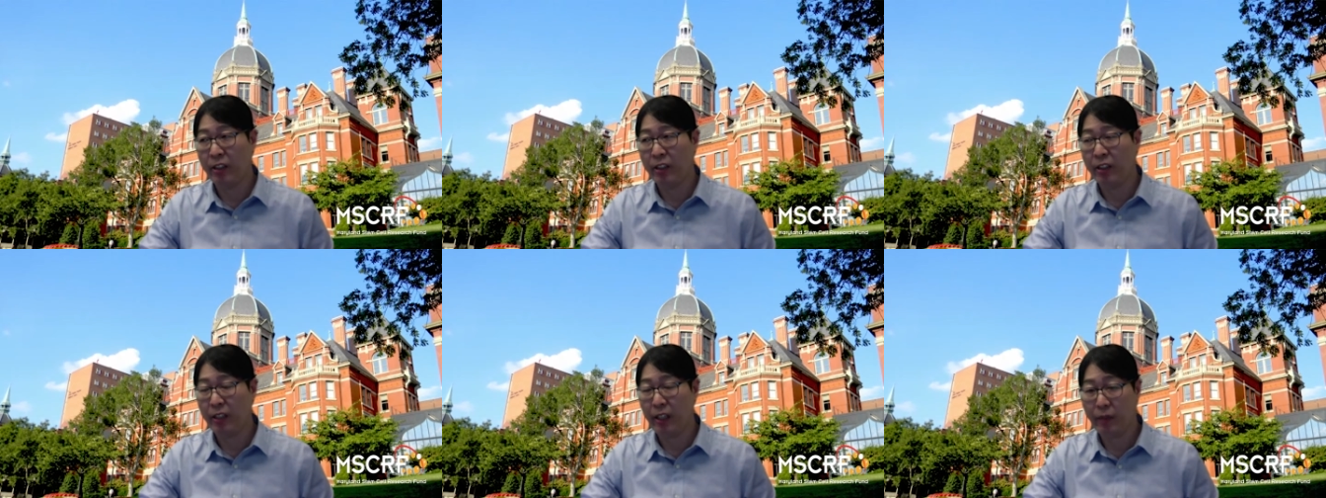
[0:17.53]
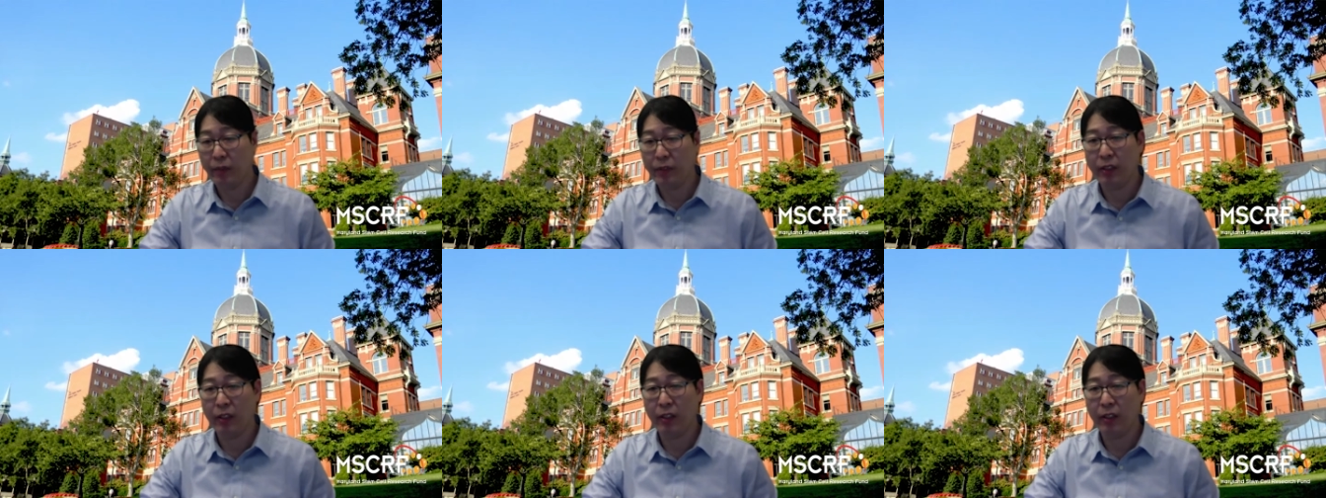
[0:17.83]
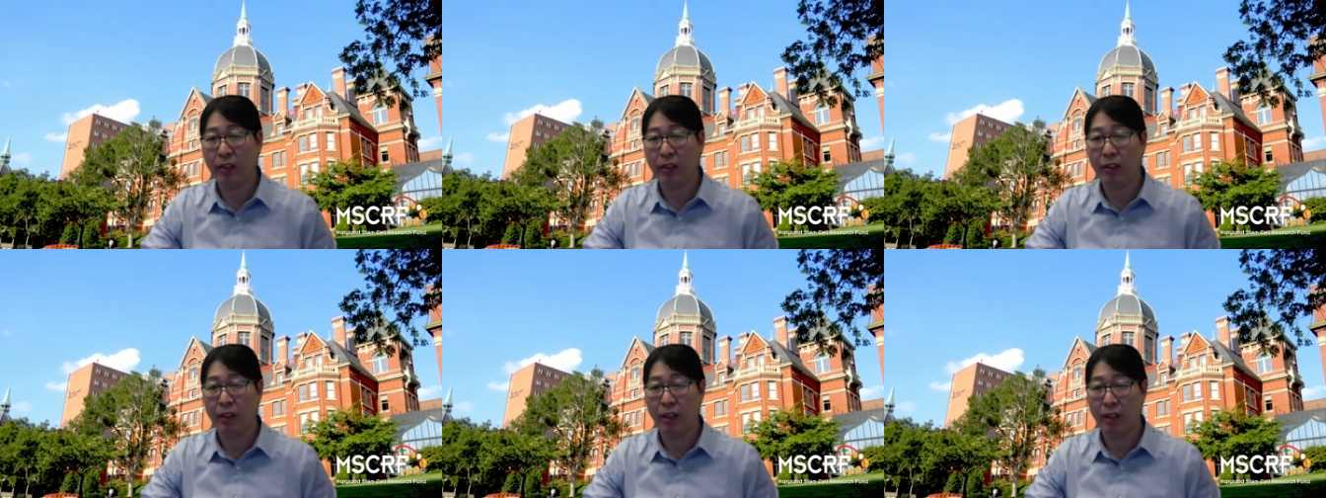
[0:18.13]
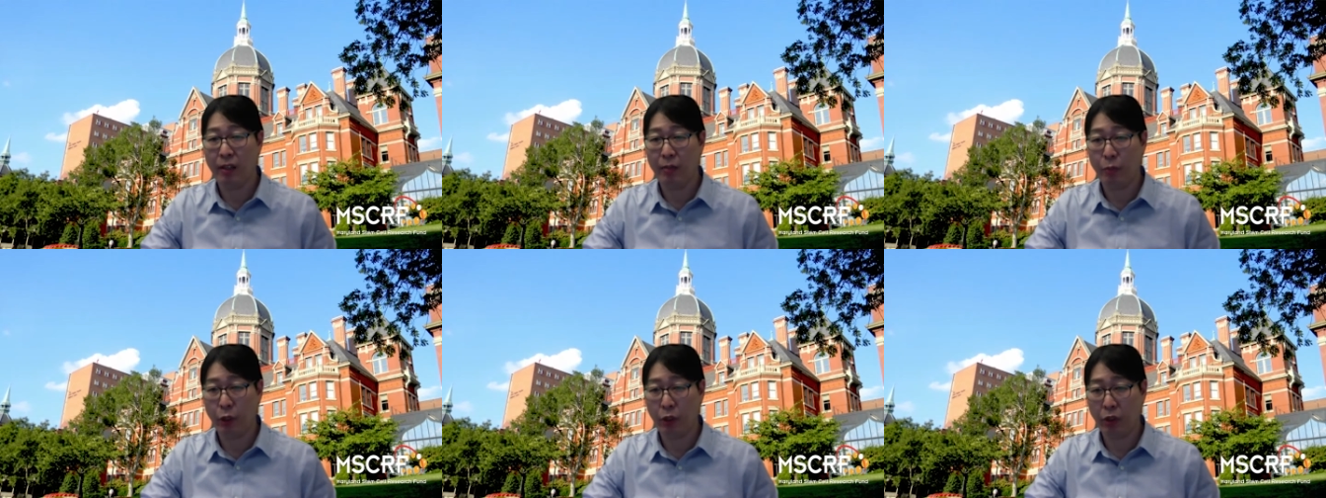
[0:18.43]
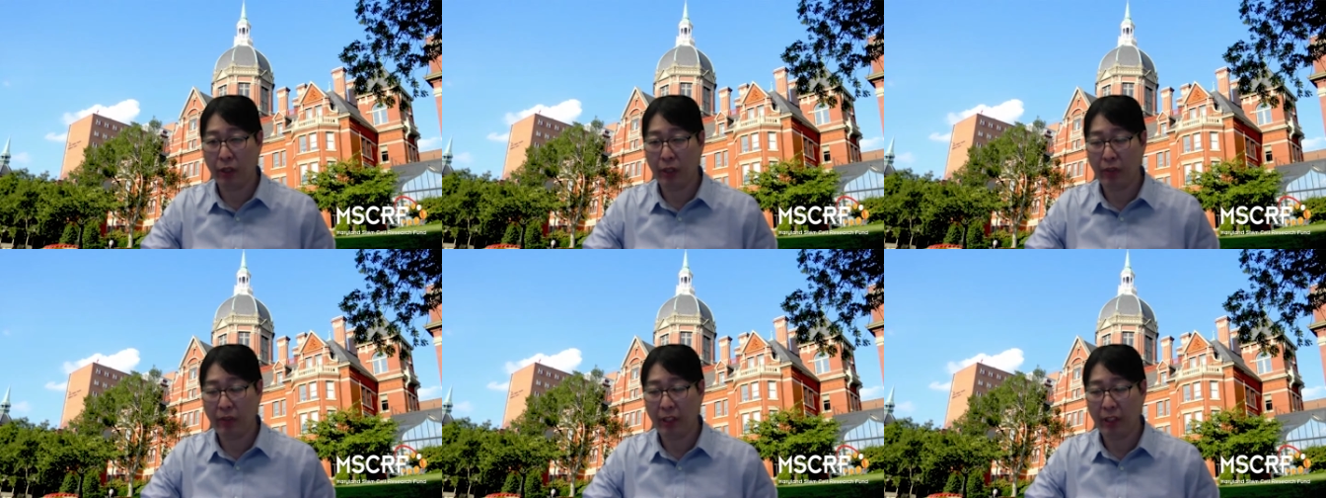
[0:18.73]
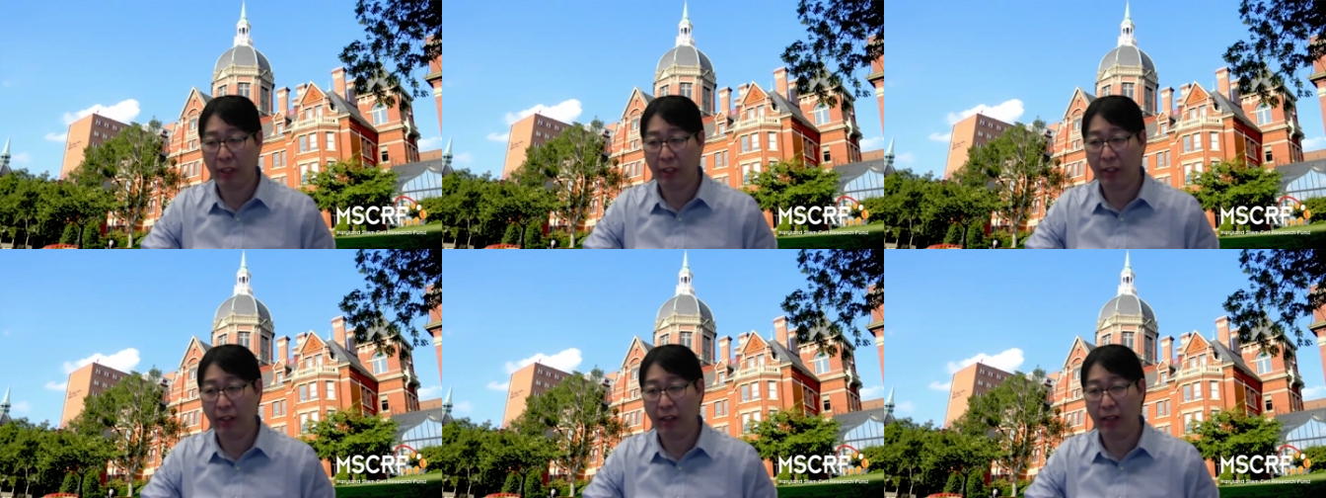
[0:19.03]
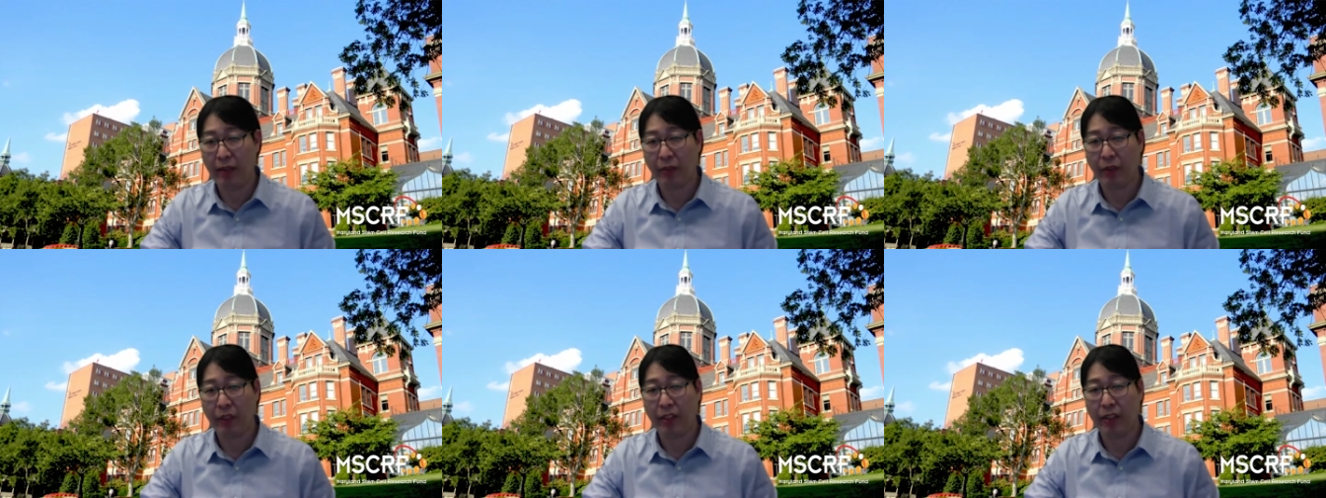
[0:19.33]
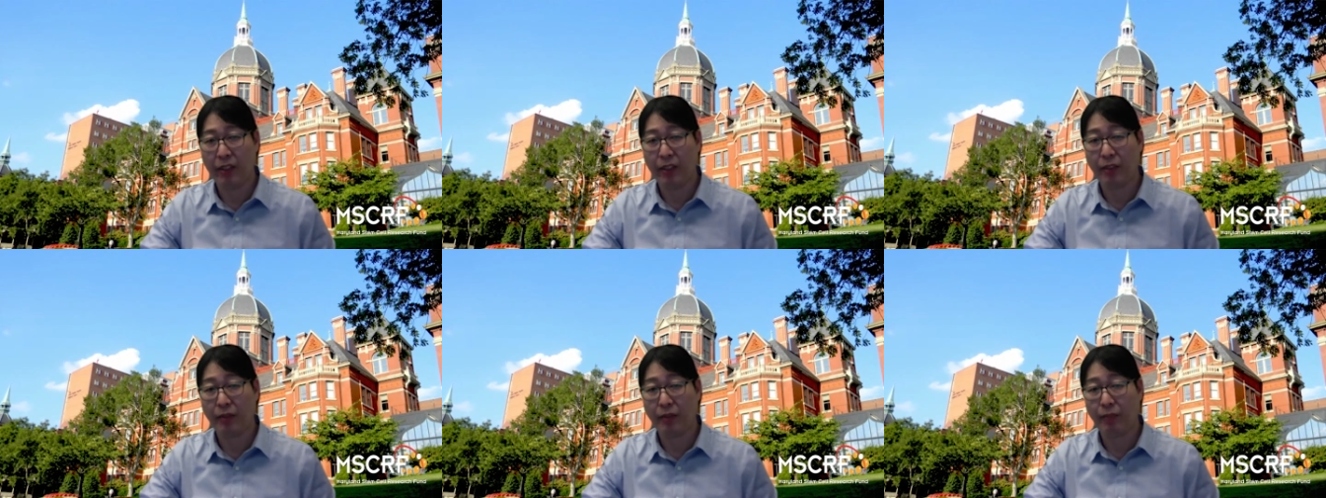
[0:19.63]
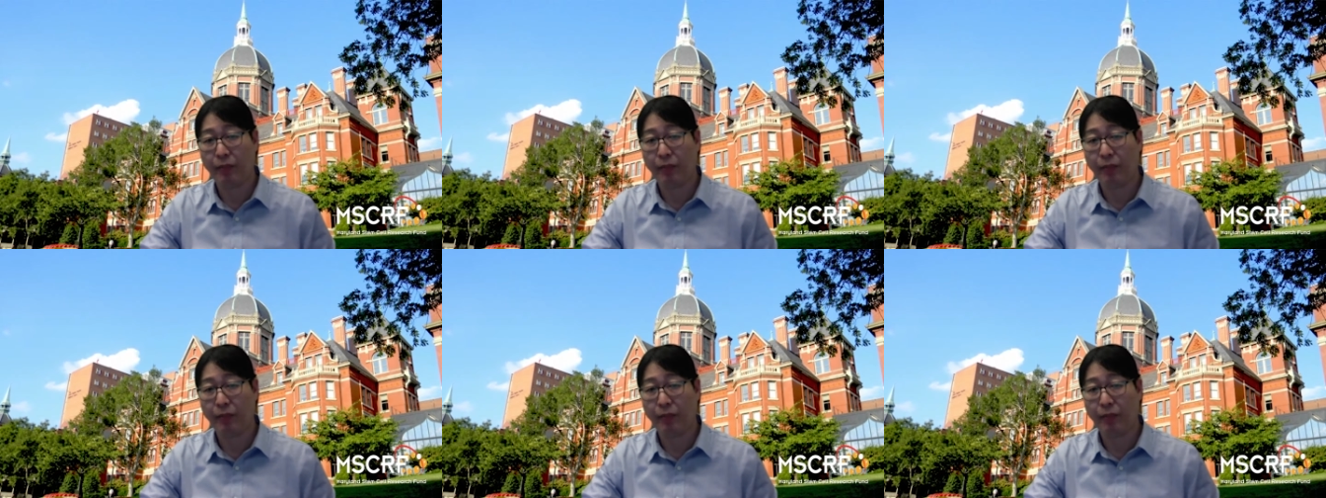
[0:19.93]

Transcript: stem cell uh, program here at Hopkins.